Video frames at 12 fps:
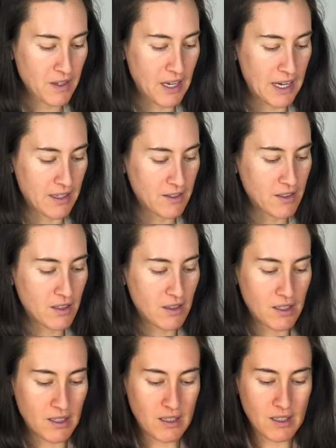And
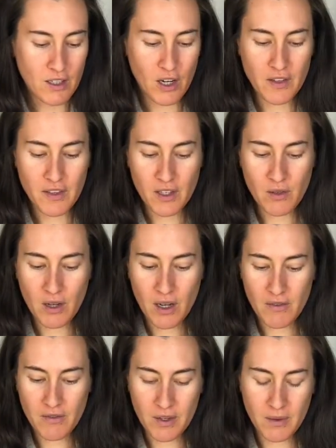the card that you
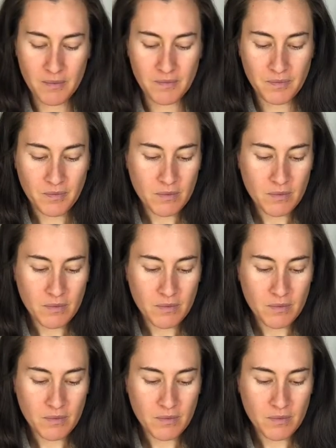got from